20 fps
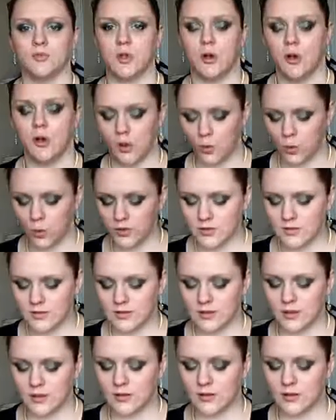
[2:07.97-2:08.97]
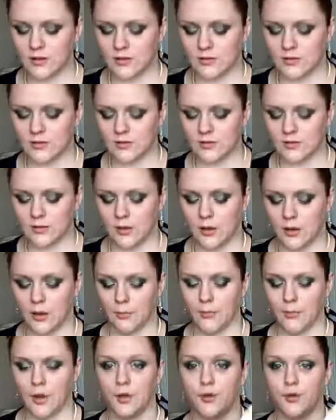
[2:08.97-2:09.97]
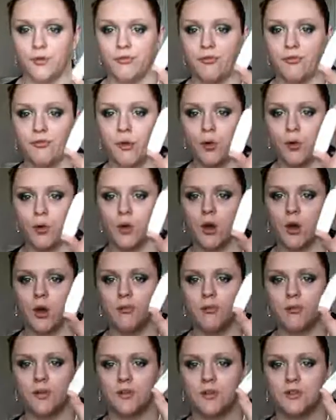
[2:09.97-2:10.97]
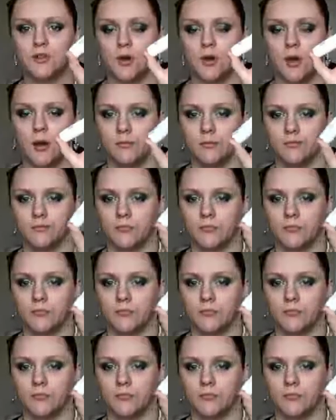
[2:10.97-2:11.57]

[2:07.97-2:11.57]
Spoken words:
So I wouldn't say that this is like a full coverage